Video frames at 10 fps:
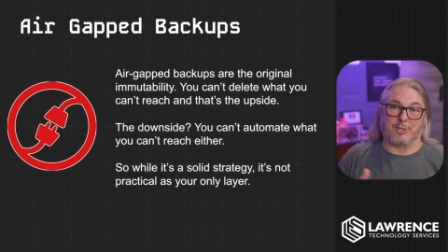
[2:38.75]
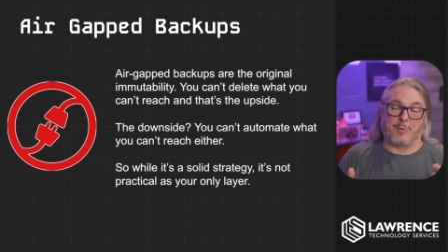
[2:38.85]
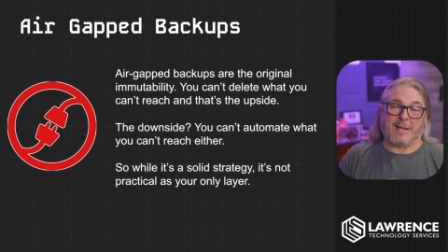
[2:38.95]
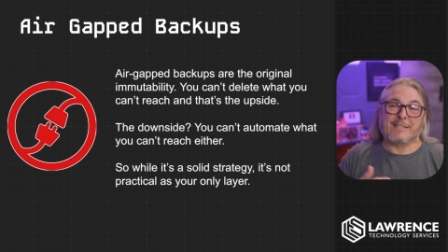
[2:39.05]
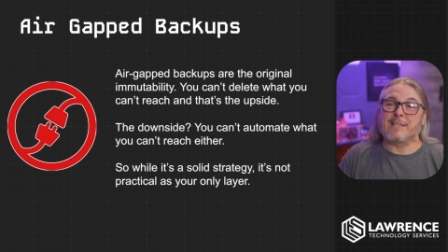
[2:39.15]
So
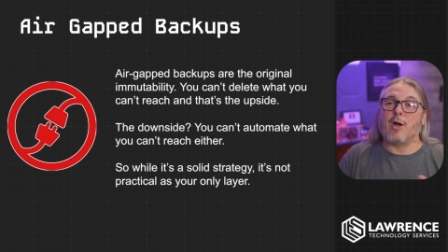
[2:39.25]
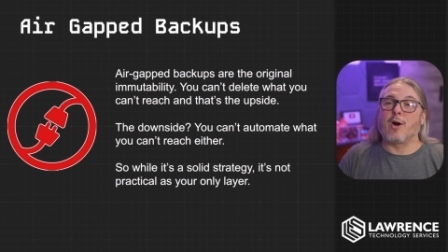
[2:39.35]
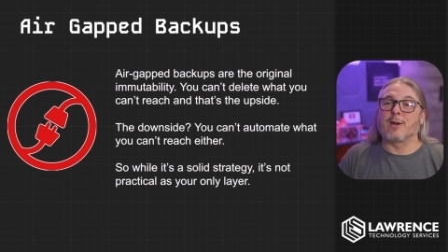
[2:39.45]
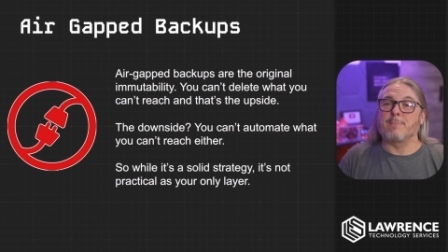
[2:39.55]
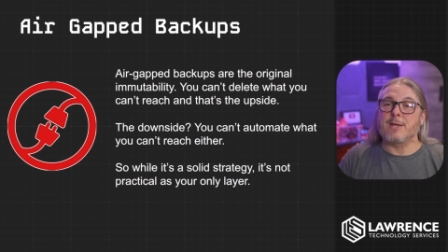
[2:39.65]
I guess the
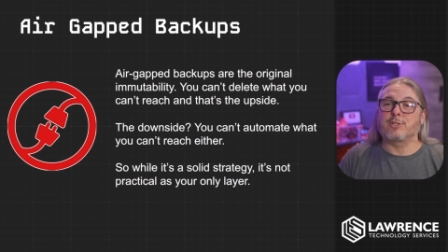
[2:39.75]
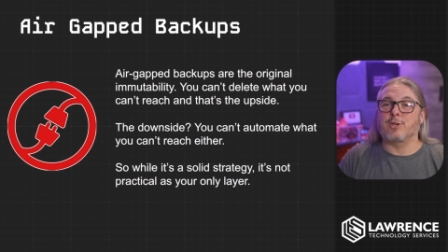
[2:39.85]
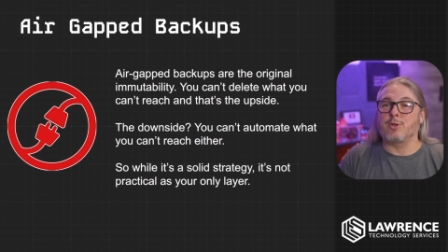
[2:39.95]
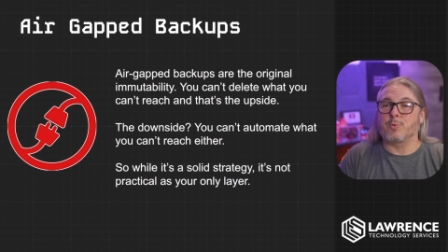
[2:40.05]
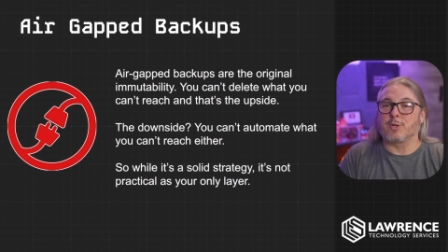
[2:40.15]

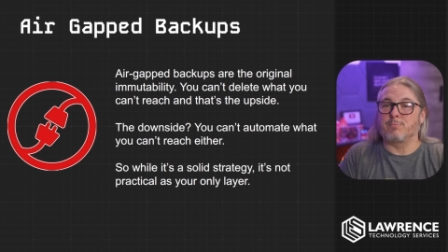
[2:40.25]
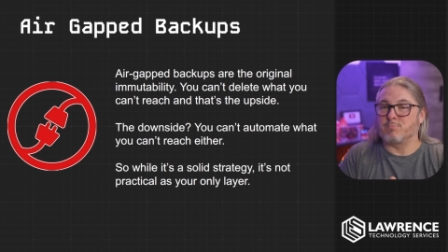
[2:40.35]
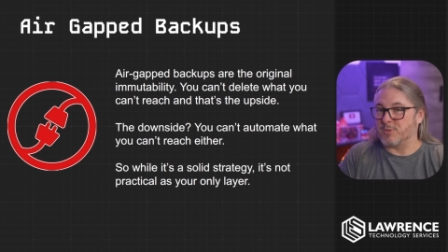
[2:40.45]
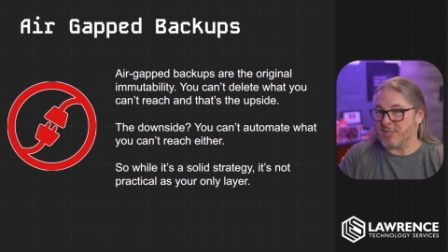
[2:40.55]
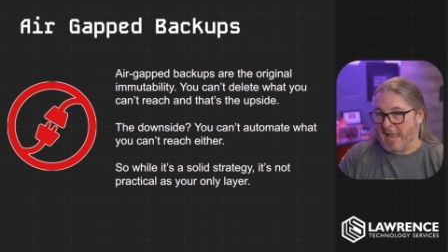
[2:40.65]
automation, you could
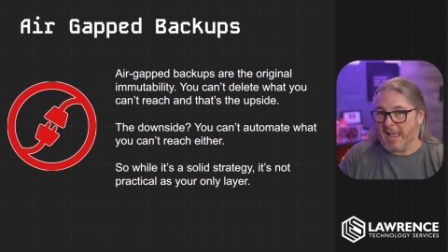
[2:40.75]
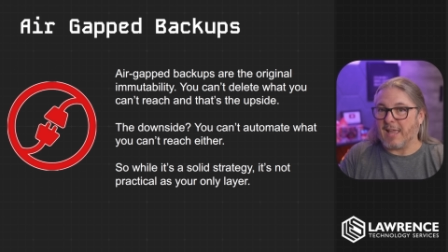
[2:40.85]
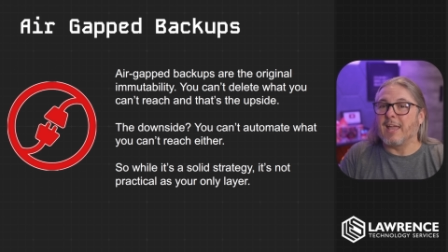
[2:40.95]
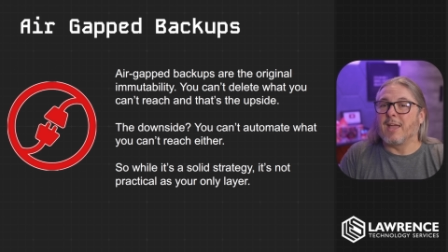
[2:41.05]
say,